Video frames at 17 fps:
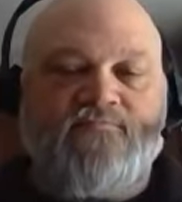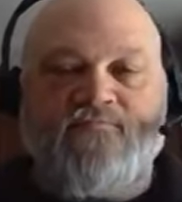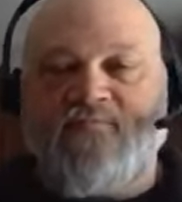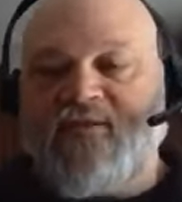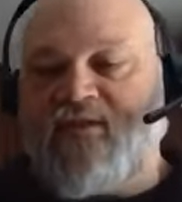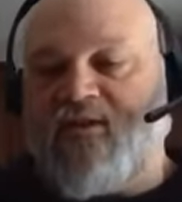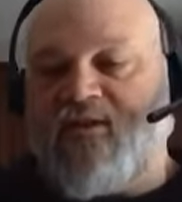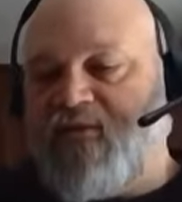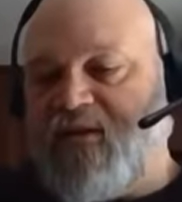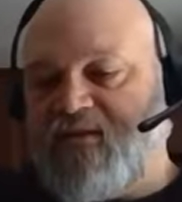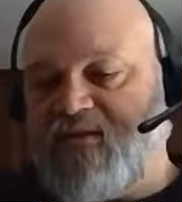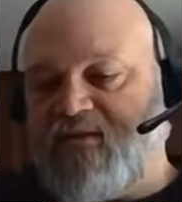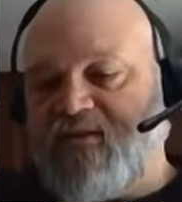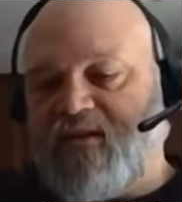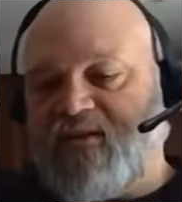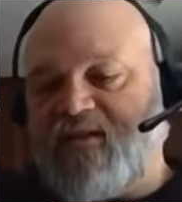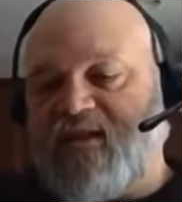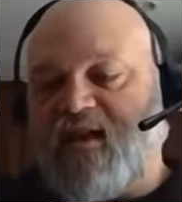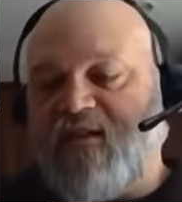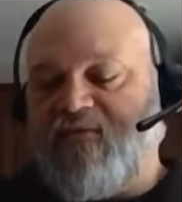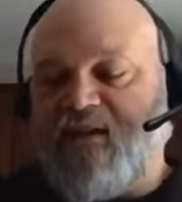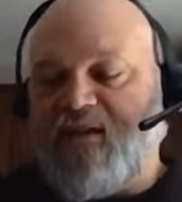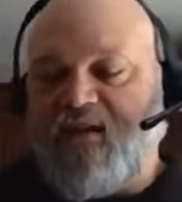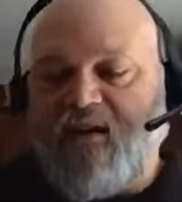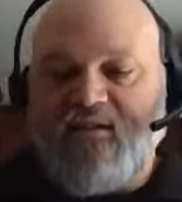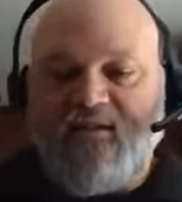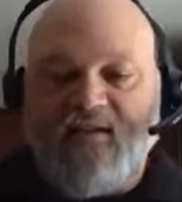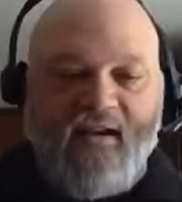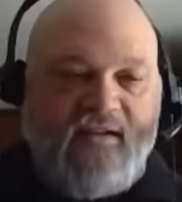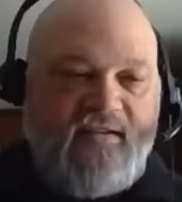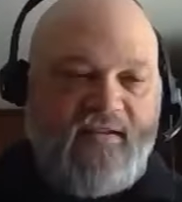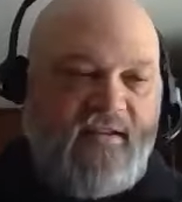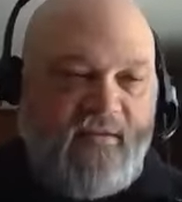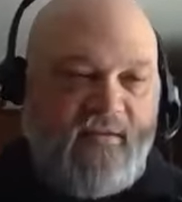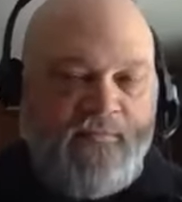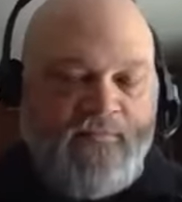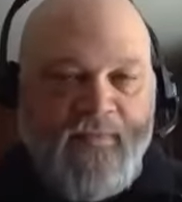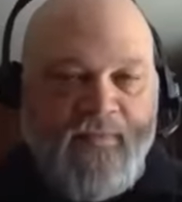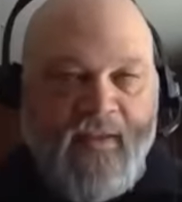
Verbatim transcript: So that's that's kind of the context. And